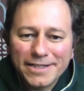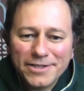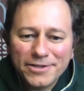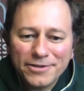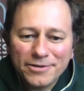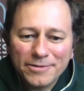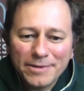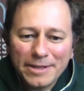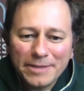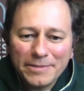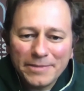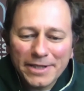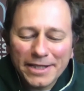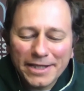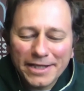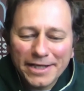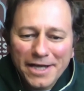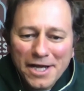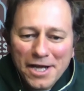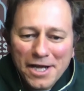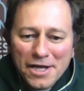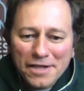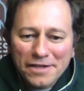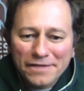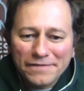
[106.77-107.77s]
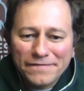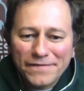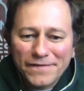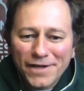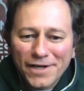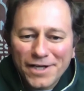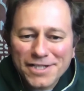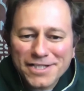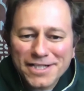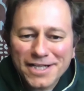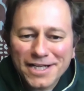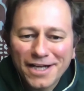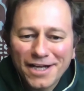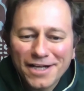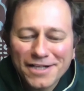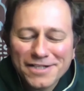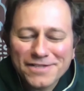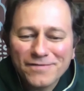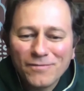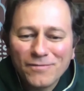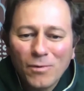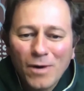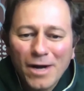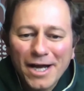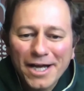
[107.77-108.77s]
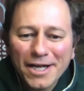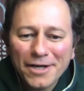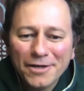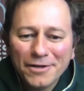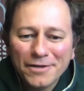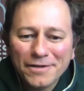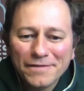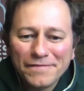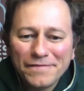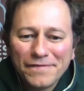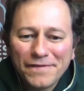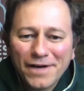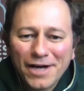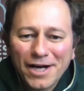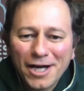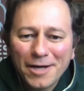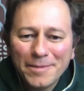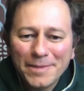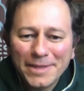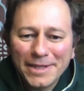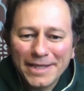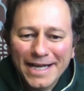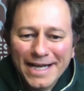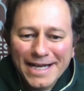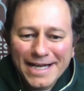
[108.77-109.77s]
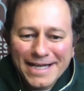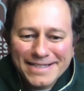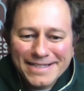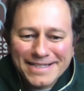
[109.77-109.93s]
Do you remember the first glass of wine on the farm and